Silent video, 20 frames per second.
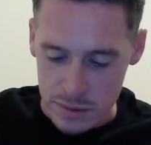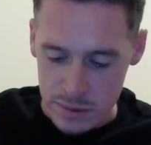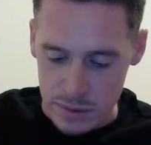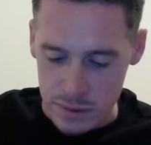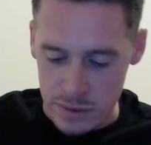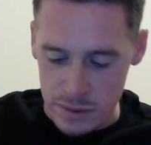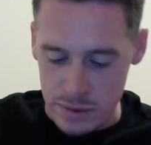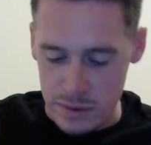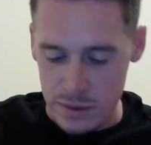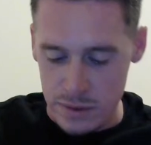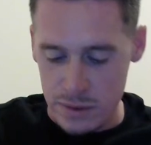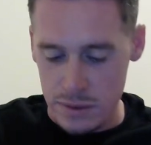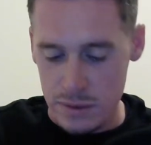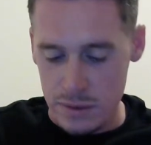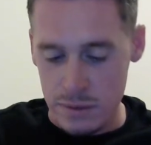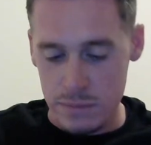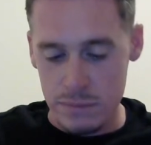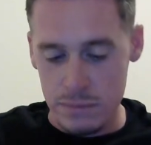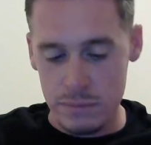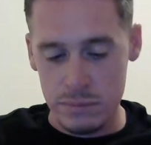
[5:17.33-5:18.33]
It's
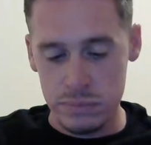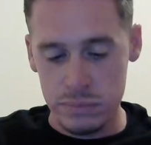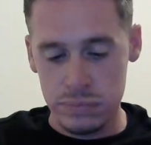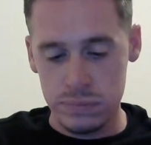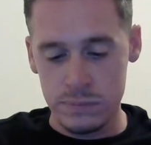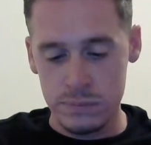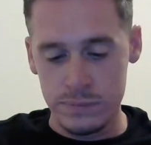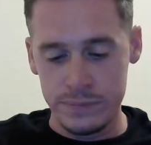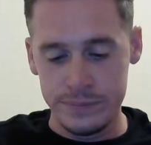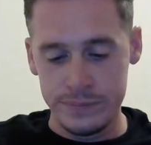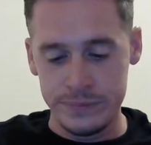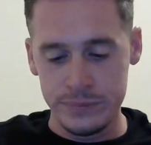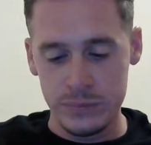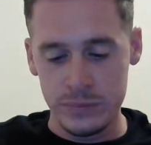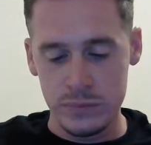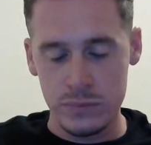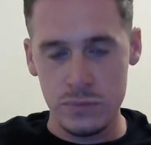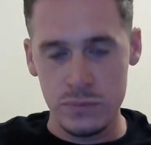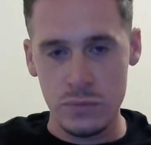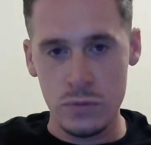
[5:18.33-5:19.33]
um,
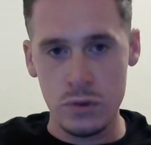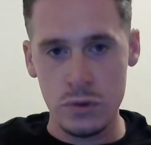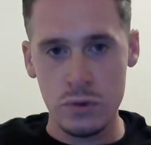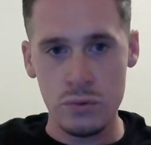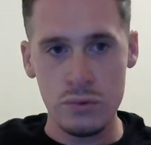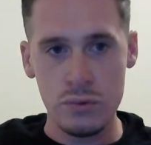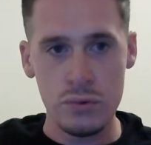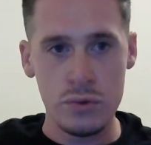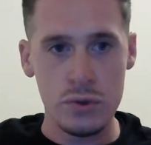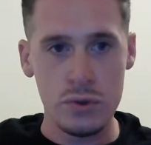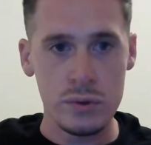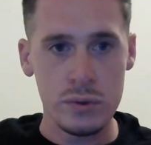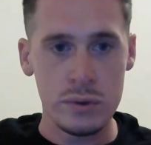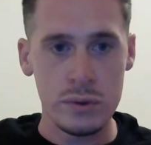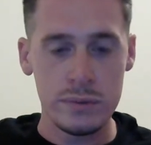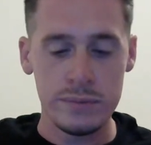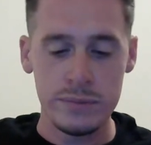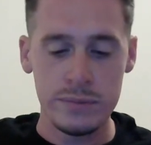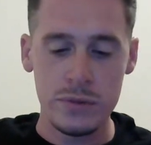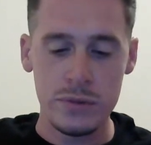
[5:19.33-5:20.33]
crucial.
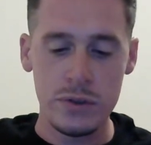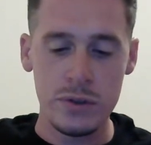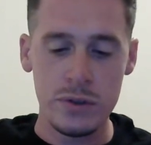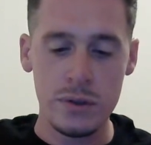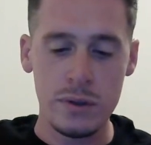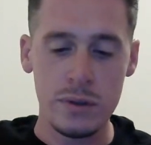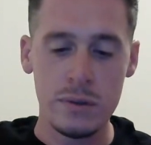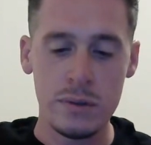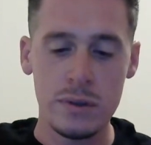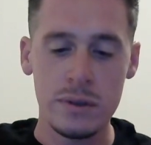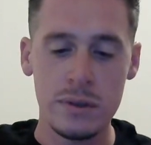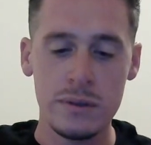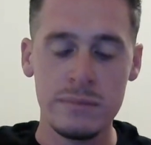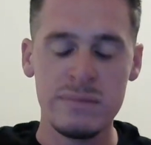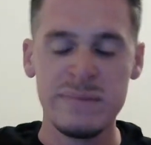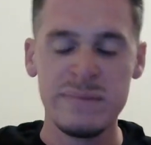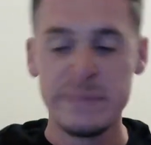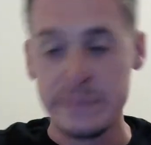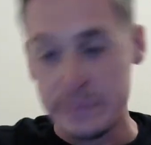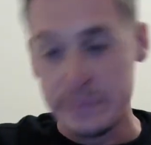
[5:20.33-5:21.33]
So
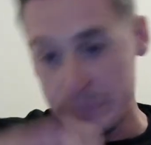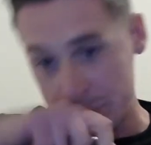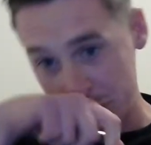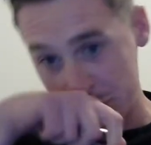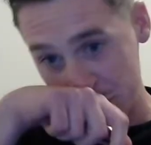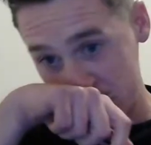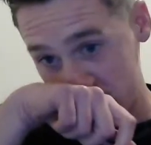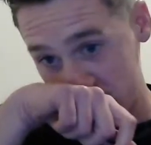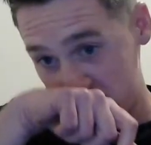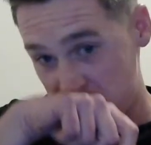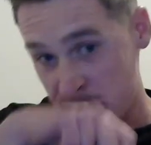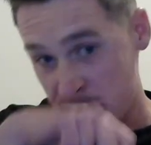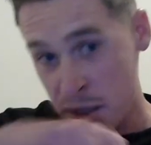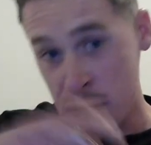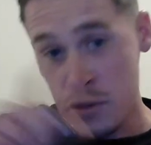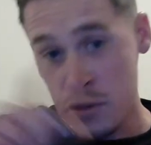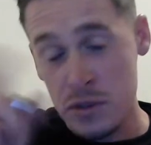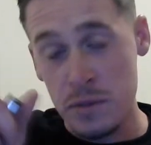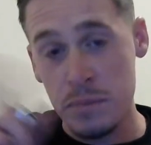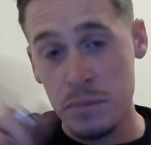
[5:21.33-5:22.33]

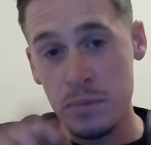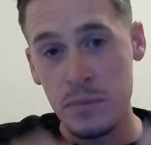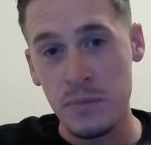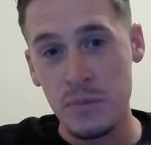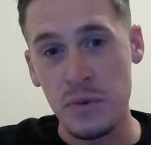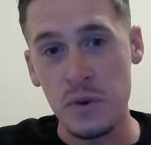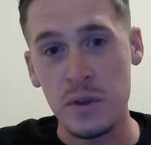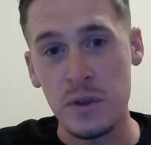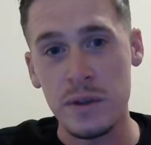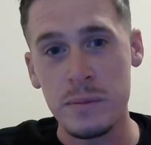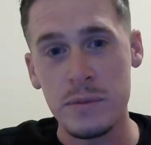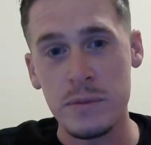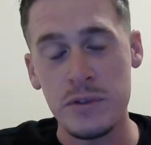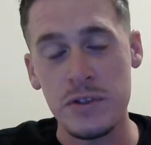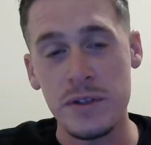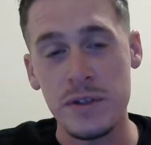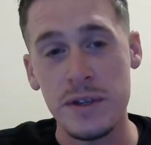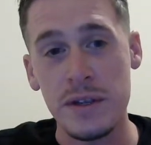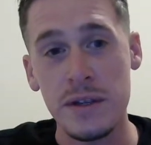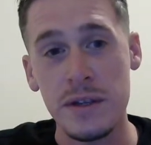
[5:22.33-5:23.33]
here's a rookie
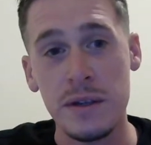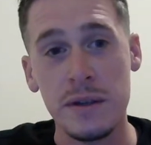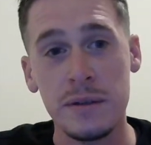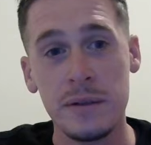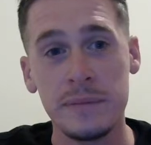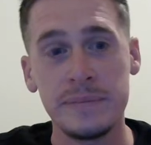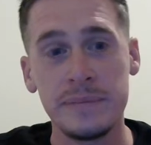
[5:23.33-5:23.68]
mistake.